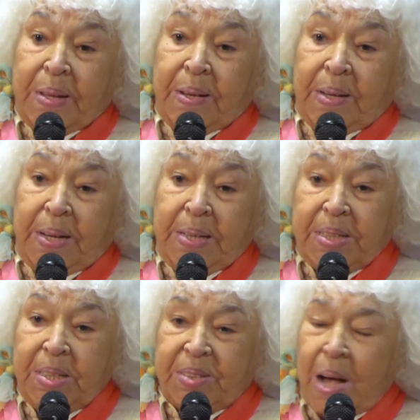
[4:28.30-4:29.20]
It
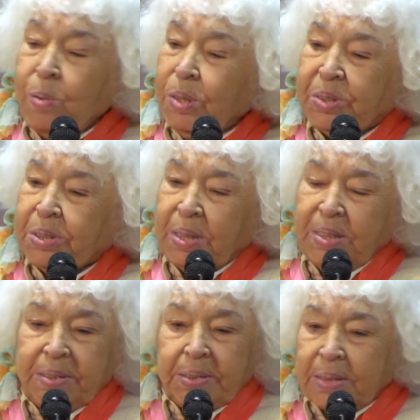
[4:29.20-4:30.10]
is
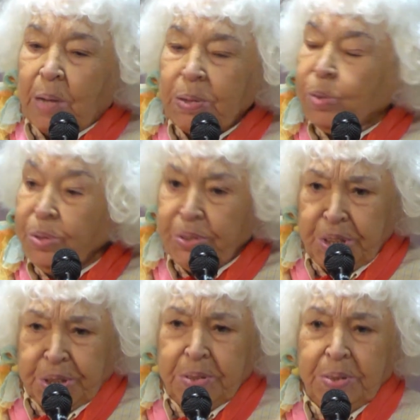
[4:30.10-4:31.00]
our
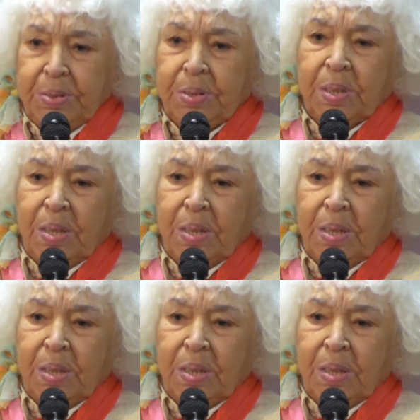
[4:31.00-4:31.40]
conditions,